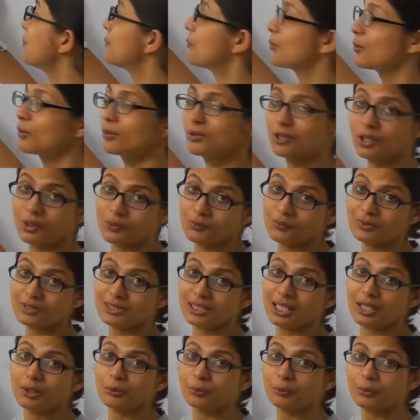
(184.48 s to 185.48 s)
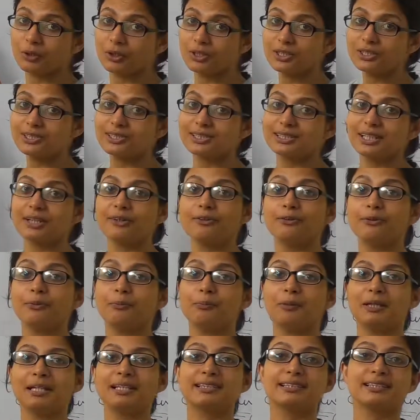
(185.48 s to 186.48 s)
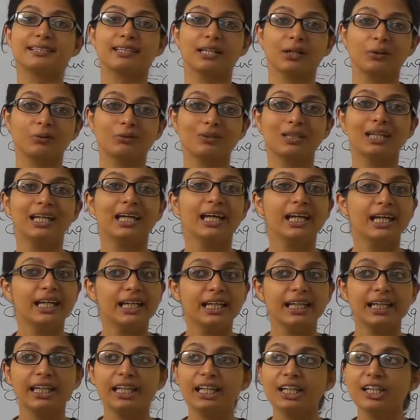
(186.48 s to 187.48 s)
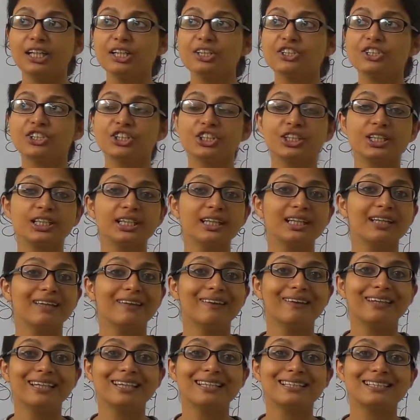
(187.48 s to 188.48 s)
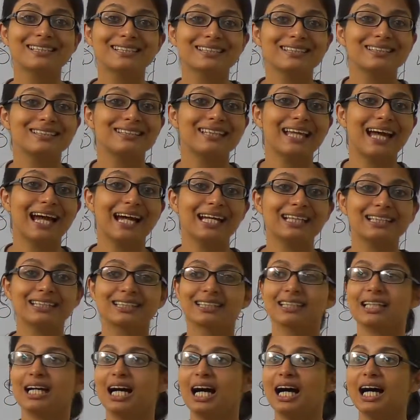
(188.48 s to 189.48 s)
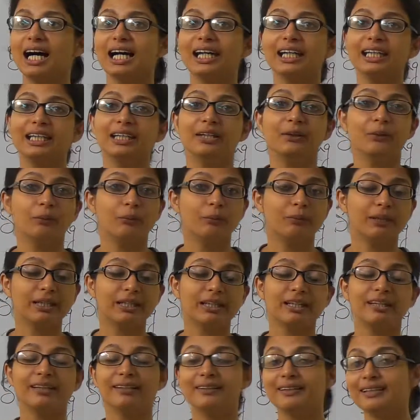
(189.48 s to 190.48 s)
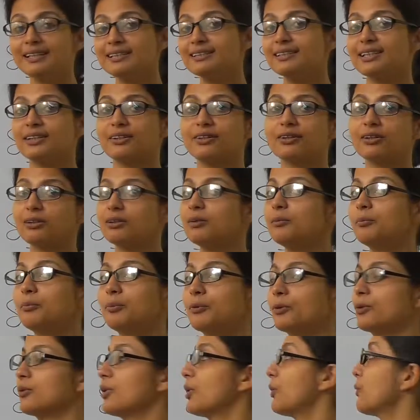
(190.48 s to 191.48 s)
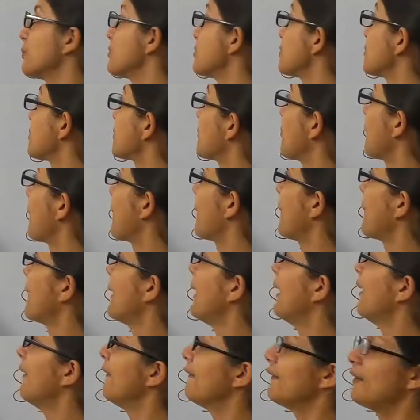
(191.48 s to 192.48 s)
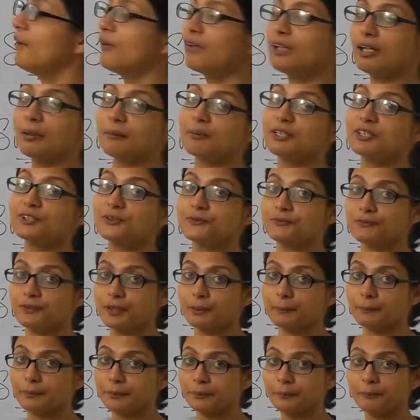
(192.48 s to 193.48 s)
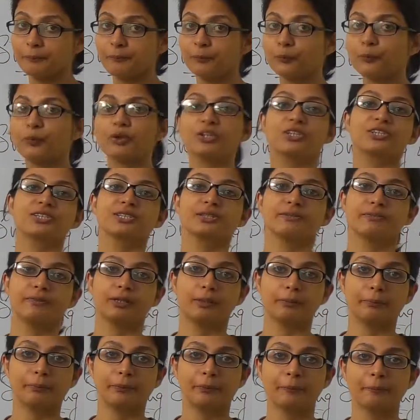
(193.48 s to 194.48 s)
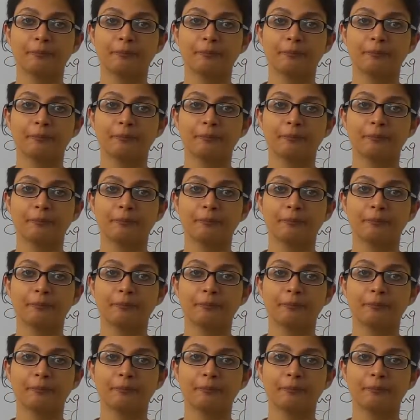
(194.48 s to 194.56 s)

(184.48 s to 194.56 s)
pronouns are words that replace a noun. He, she, this, that, I, we, these are all pronouns. Now coming to verb. What is a verb?